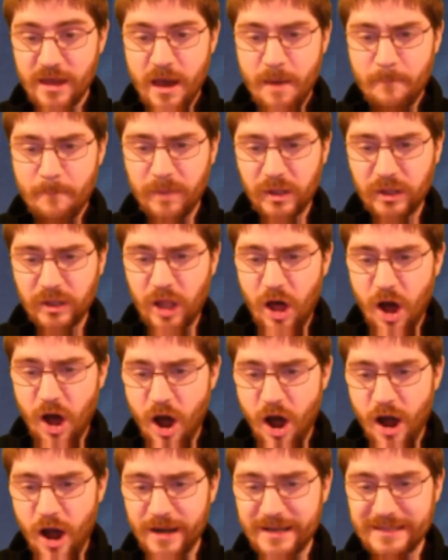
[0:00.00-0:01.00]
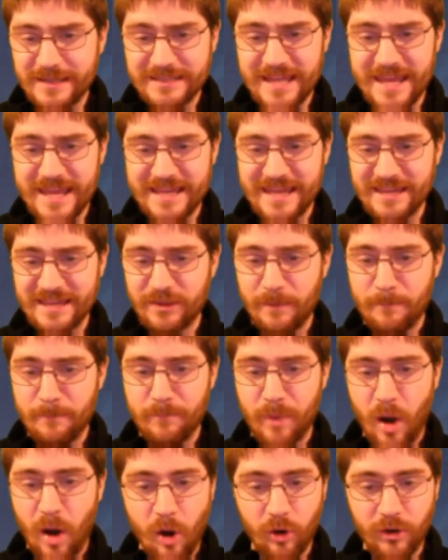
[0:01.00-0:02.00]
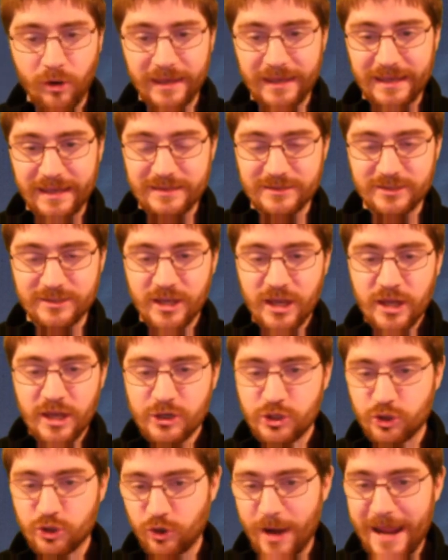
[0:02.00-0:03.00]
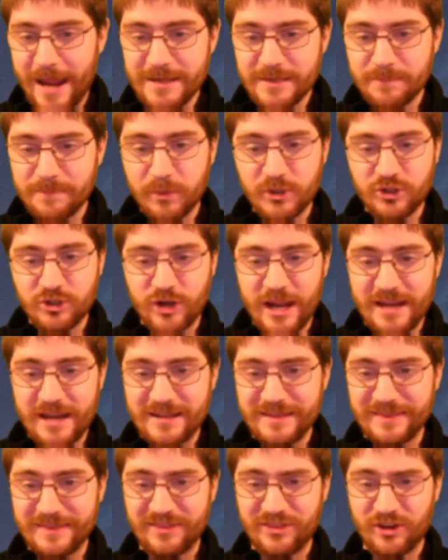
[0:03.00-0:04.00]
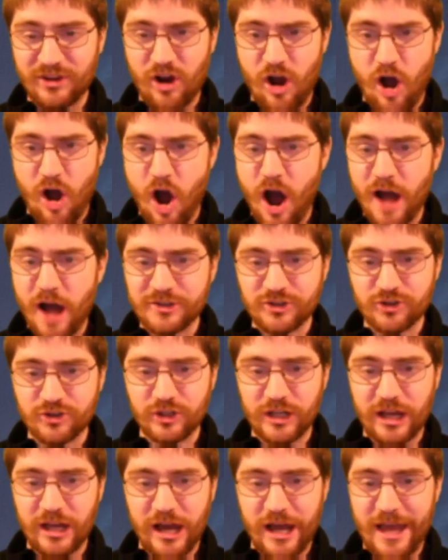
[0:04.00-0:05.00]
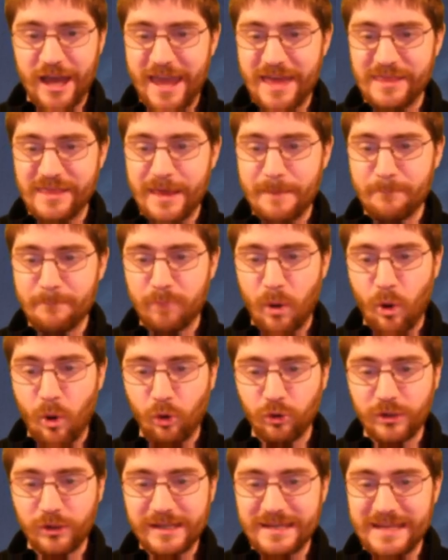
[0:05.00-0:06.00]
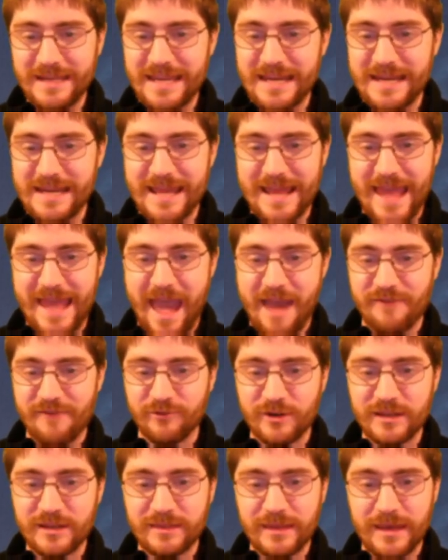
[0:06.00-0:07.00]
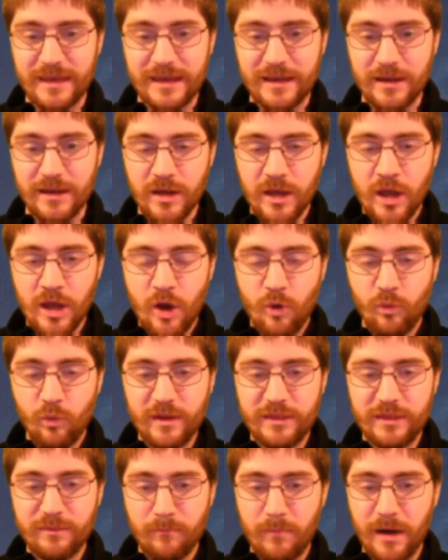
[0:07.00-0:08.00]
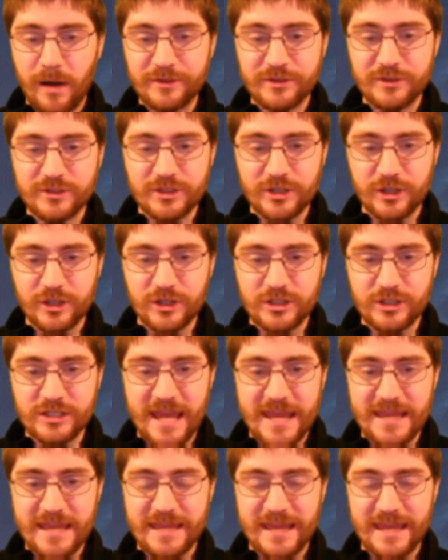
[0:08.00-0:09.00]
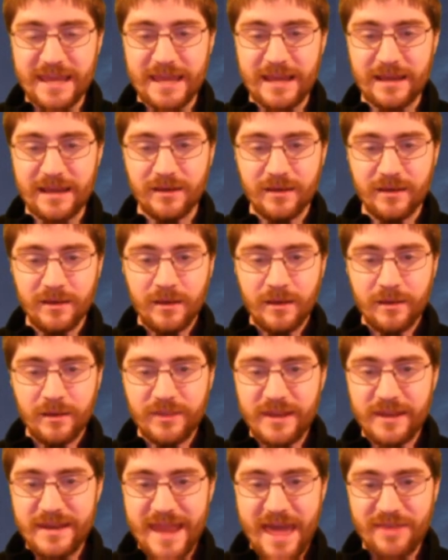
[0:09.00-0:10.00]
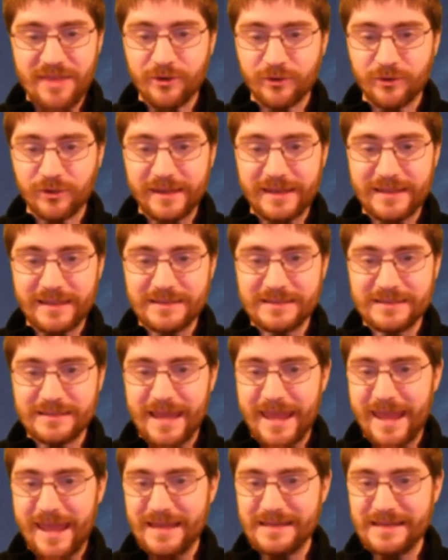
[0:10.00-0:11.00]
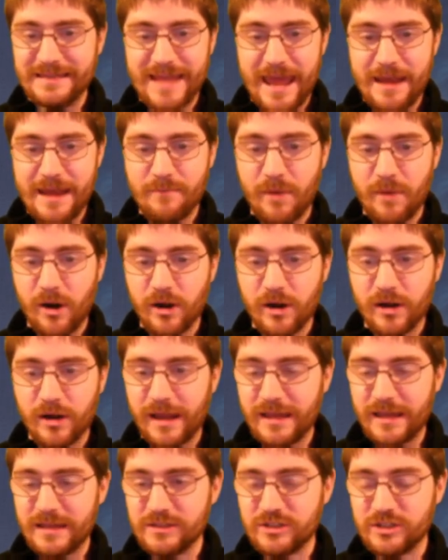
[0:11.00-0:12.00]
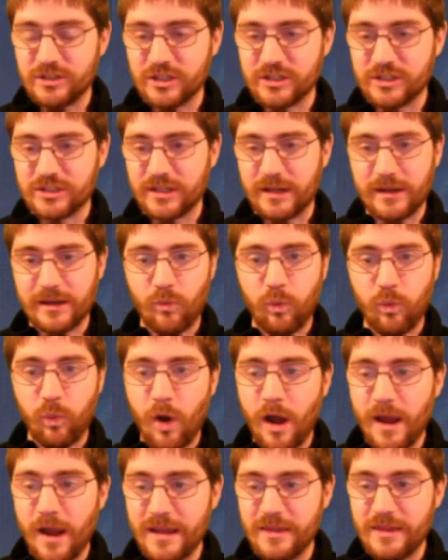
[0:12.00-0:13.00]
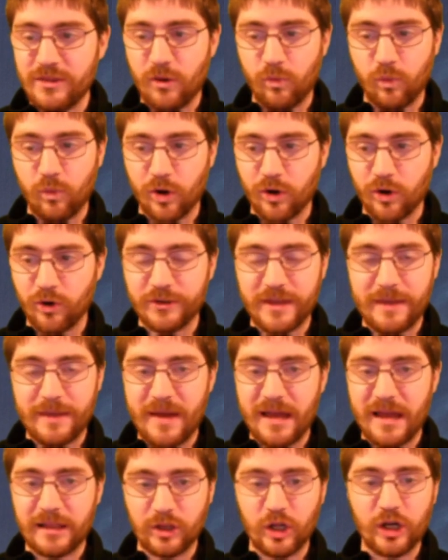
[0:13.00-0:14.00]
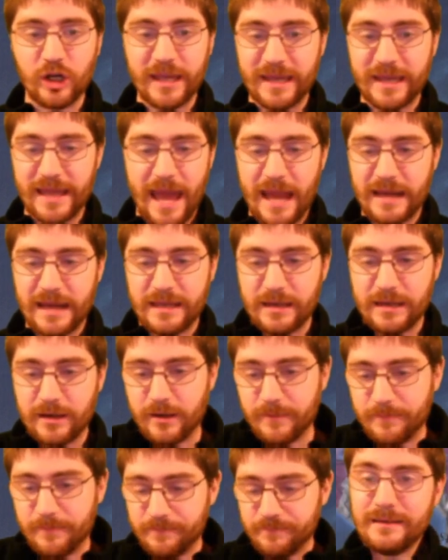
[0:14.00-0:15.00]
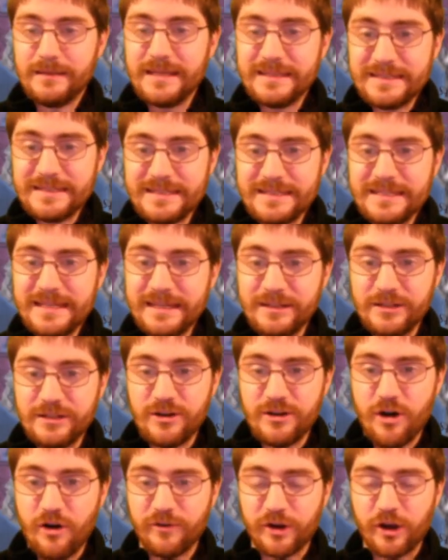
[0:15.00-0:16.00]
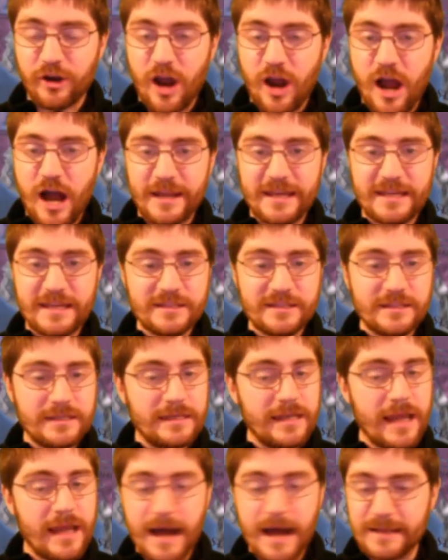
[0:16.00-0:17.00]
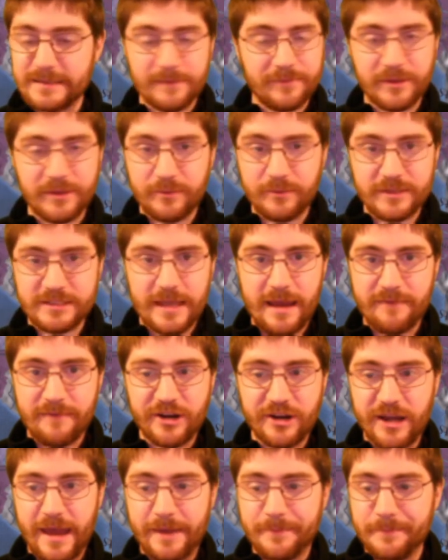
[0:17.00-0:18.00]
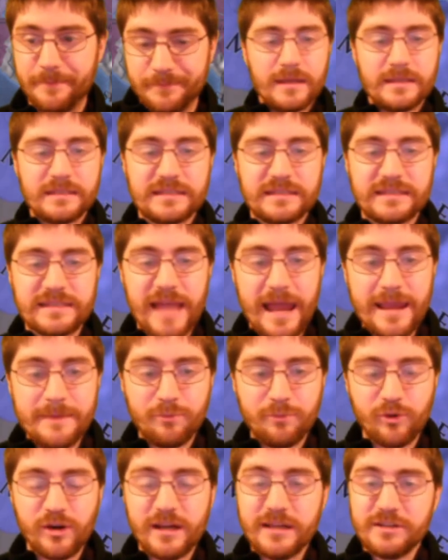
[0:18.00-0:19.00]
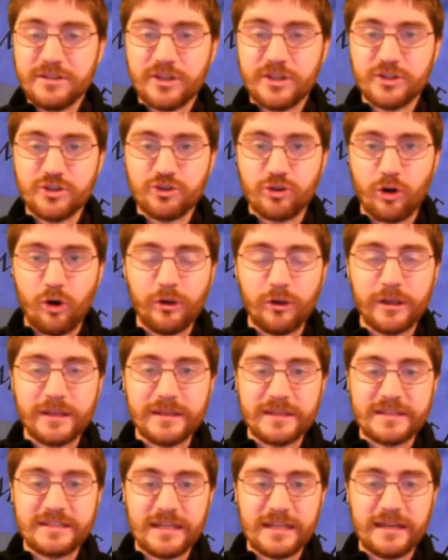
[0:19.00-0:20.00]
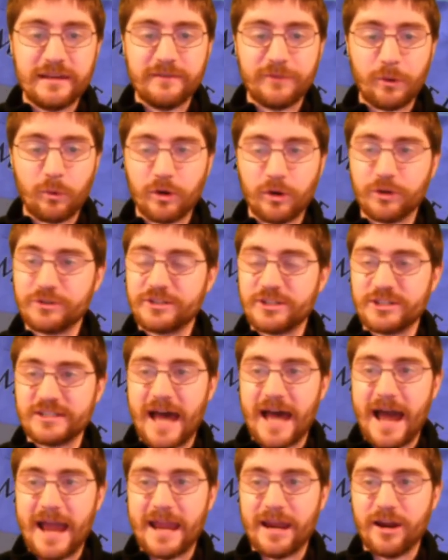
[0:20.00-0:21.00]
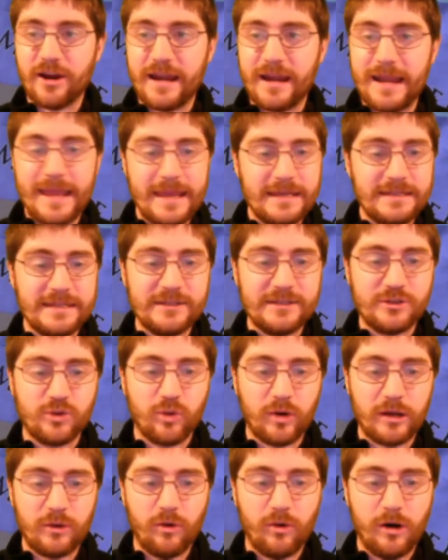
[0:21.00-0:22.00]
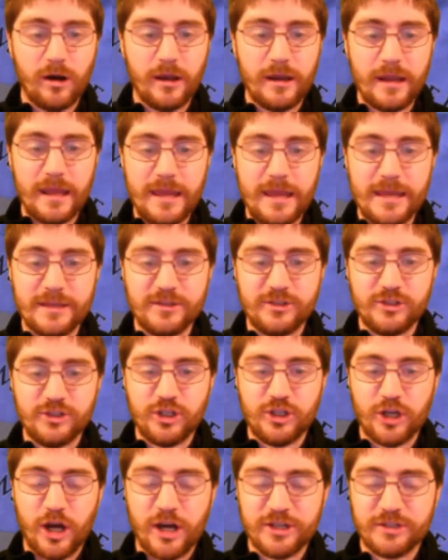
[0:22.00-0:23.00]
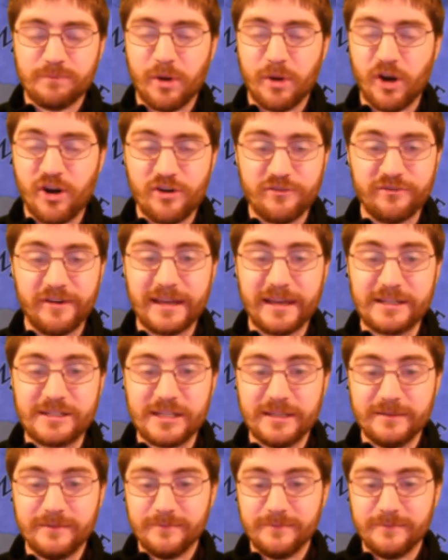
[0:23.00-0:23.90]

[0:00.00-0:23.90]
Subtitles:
Milan taking the Balkans. Trent pretending that they're Austria, and then Poland eating everything, with Munster taking the Netherlands and Denmark is just like, what in the world am I looking at here? Nizhny Novgorod is not something we see every day. Cyprus controlling the city of the world's desire in 1821 is just perfect.